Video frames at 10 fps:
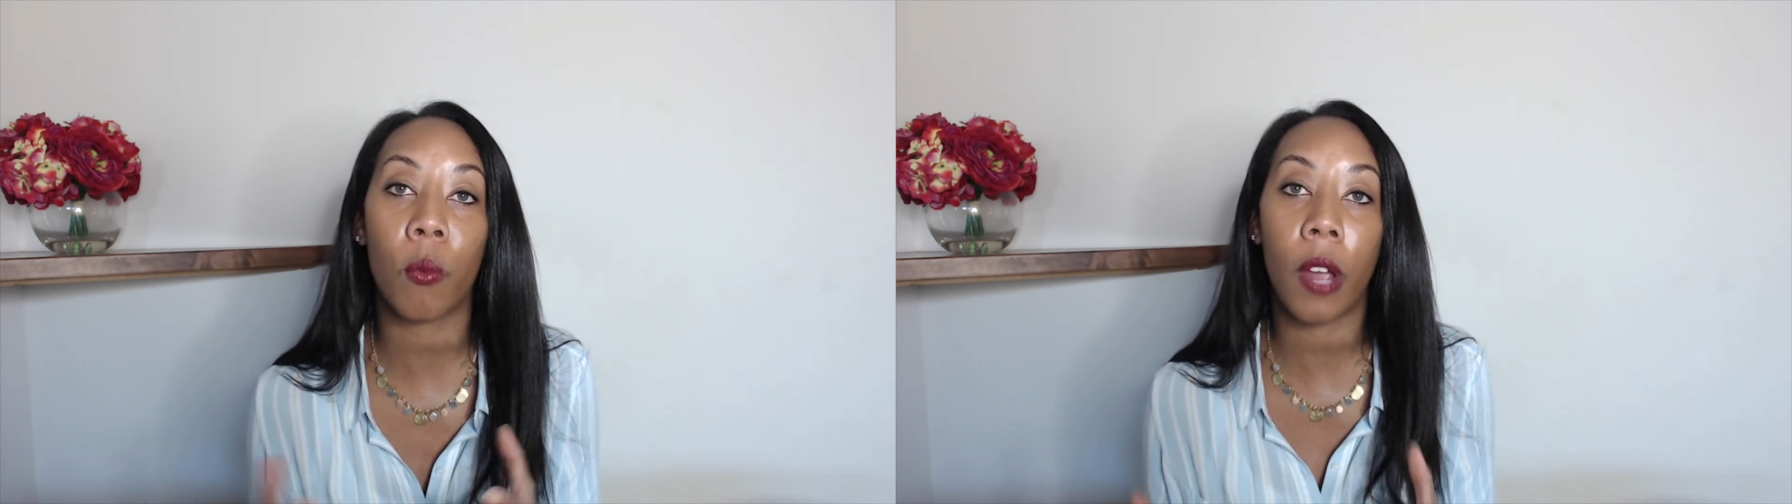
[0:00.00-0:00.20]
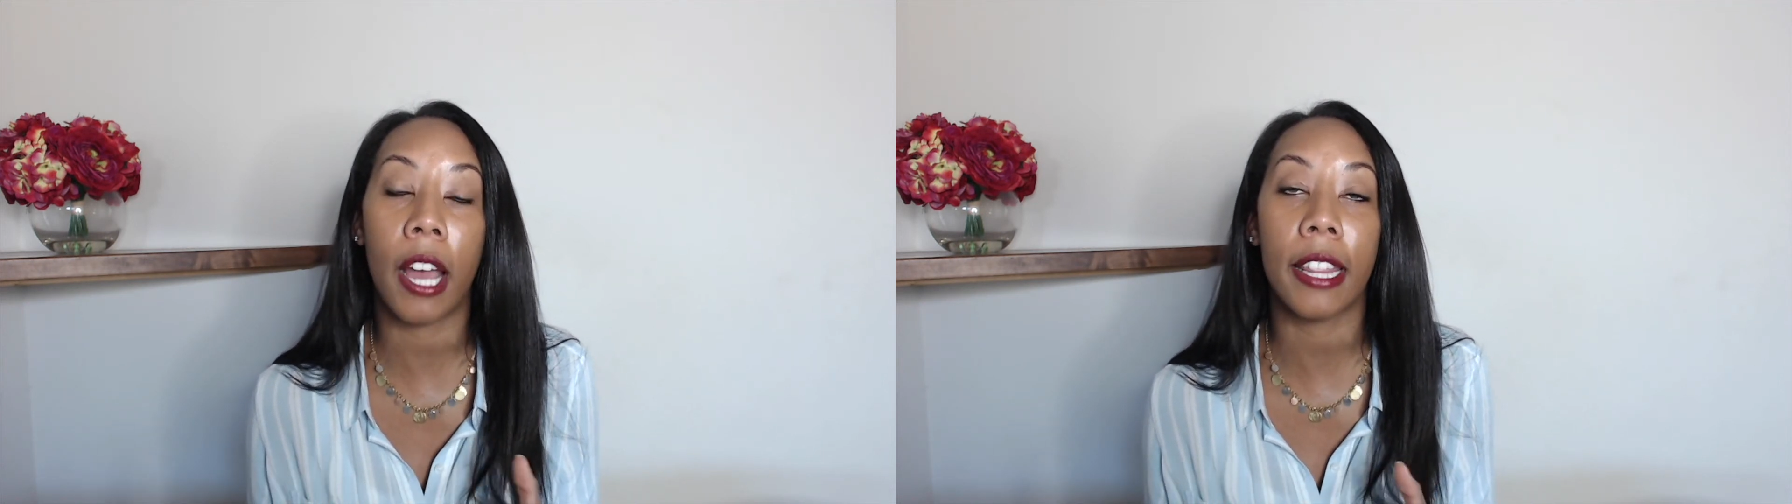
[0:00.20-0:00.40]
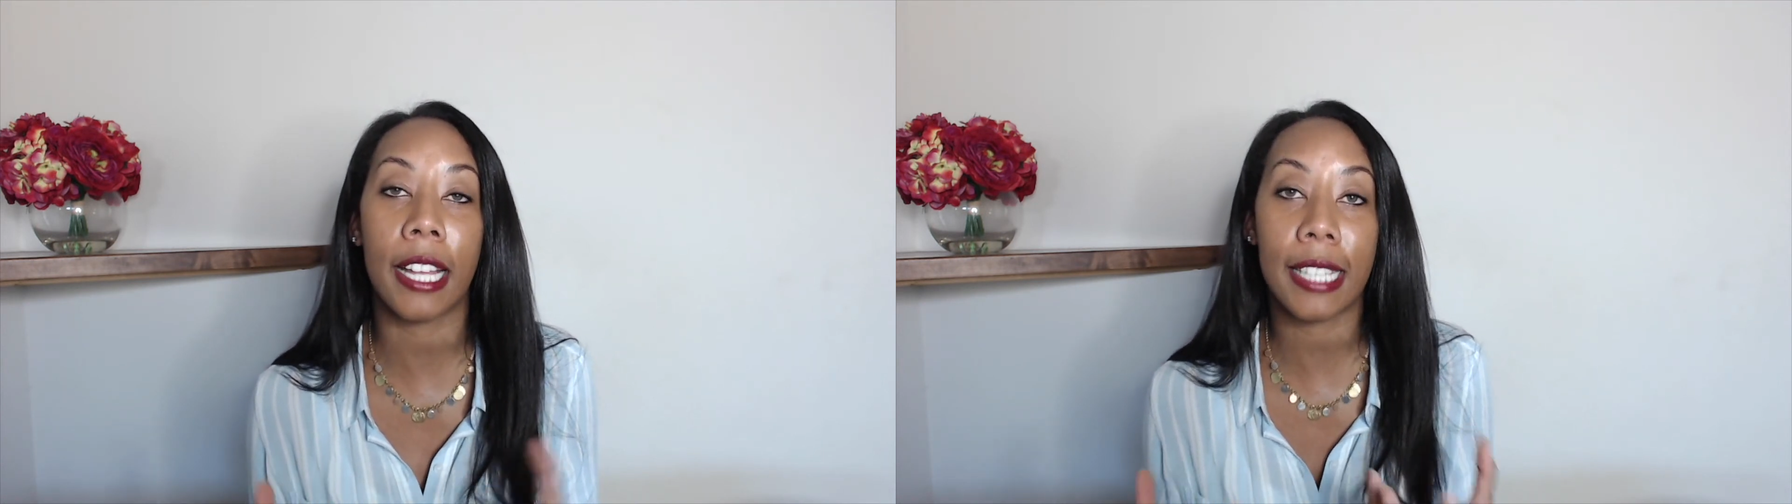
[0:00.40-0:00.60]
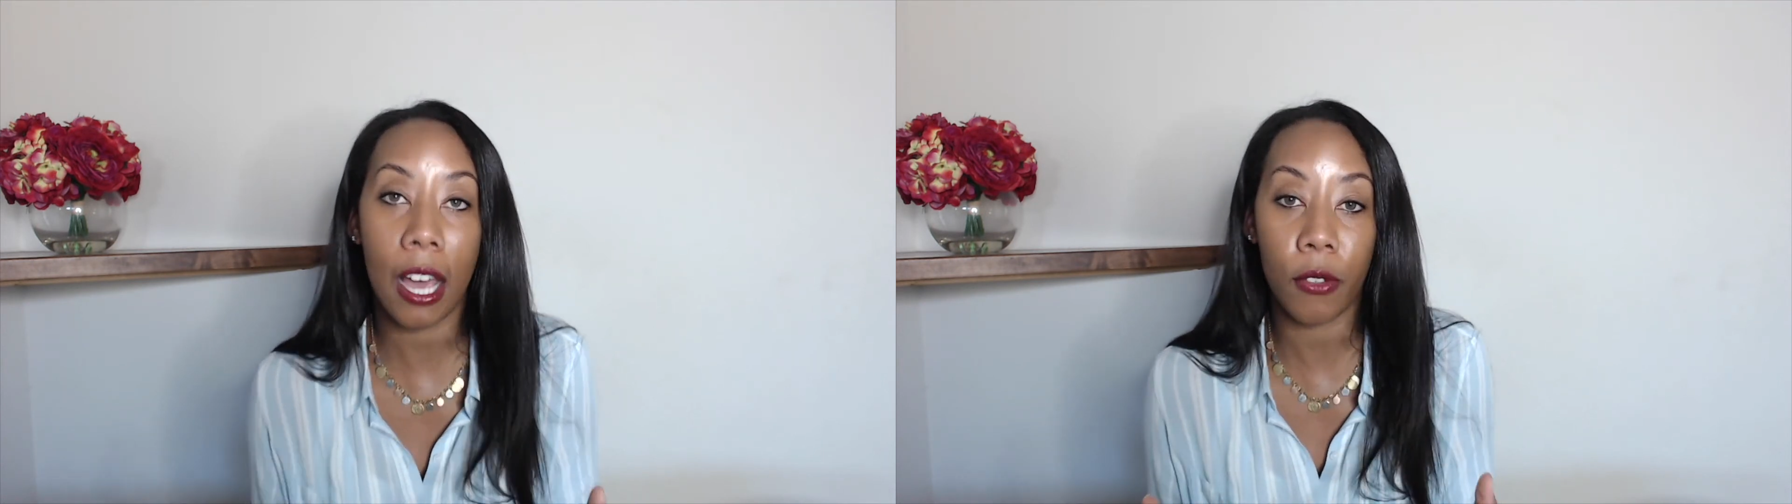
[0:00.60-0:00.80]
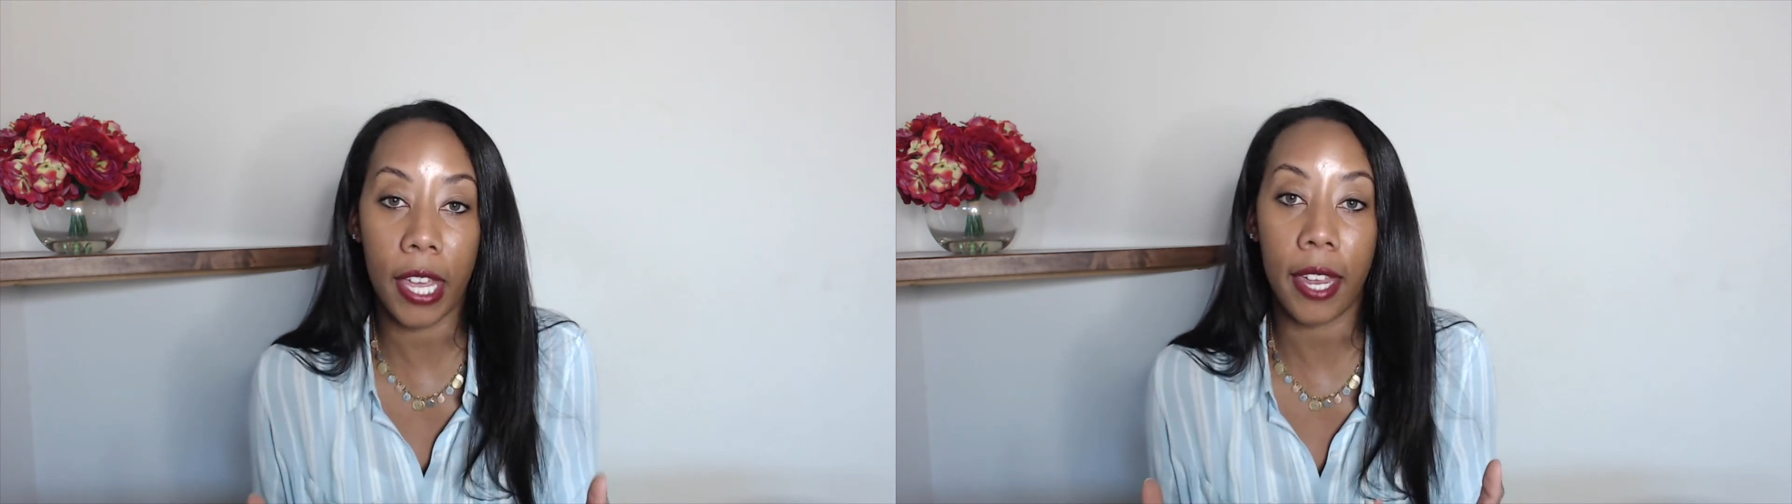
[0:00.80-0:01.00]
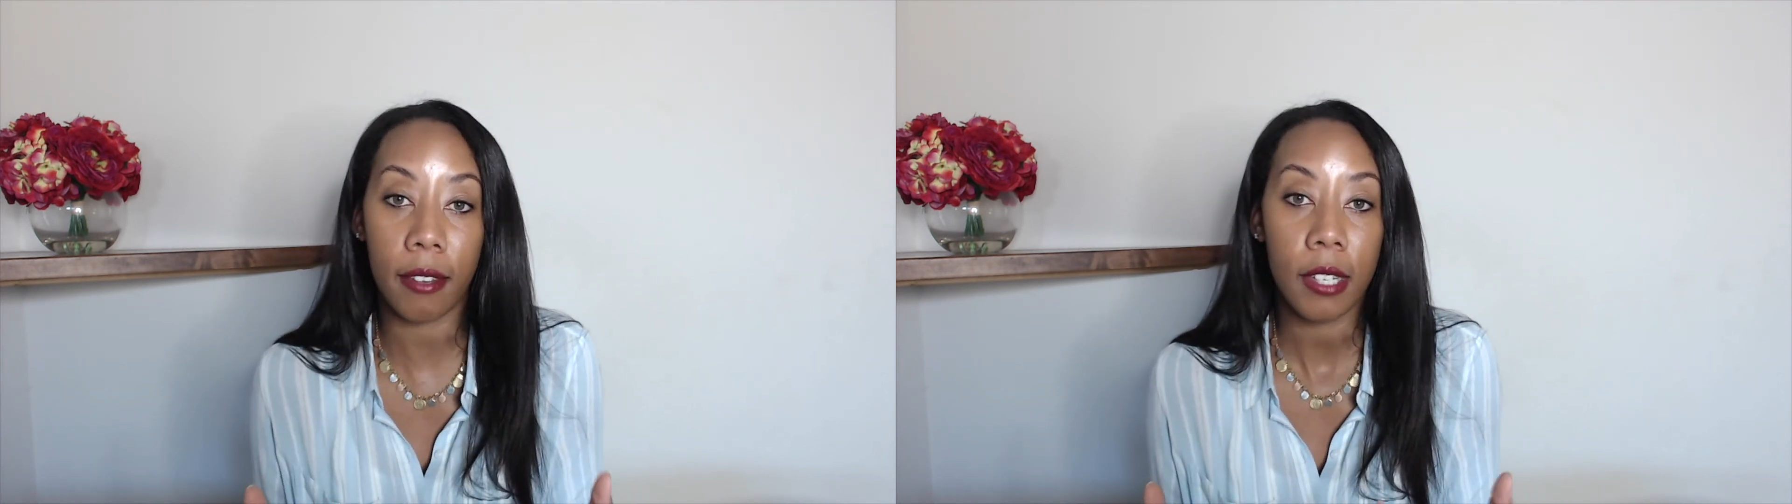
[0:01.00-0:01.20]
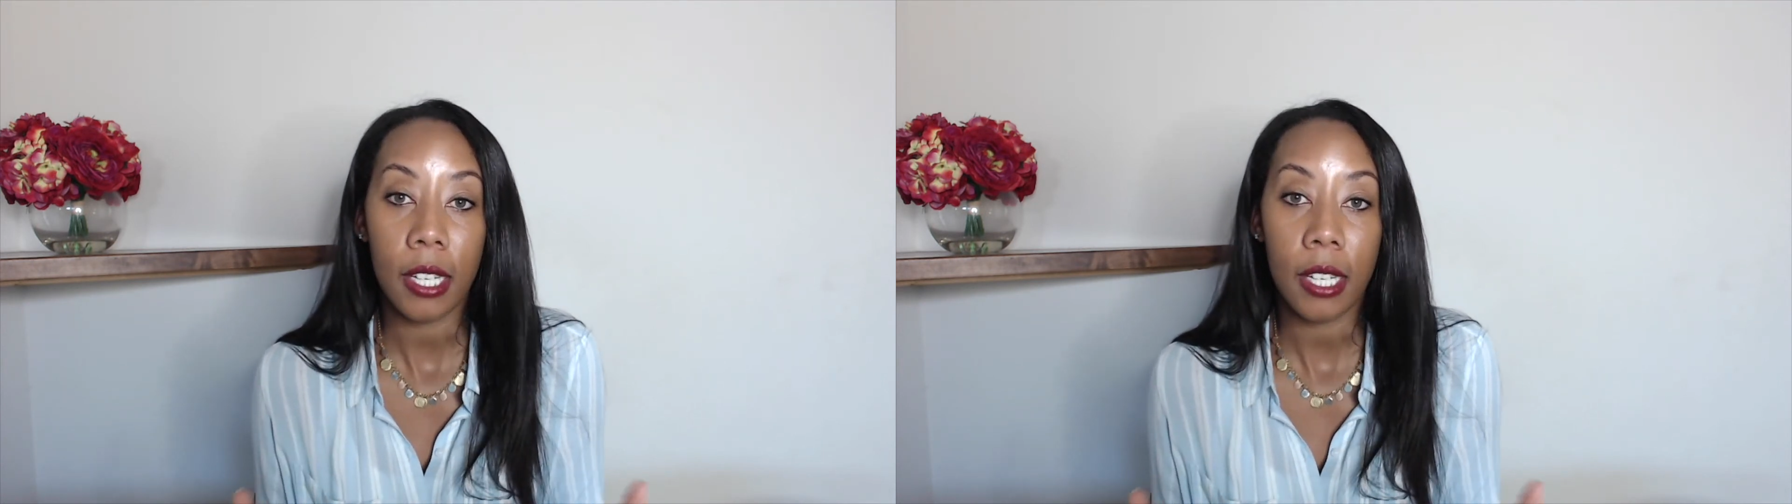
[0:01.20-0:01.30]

run, that's how they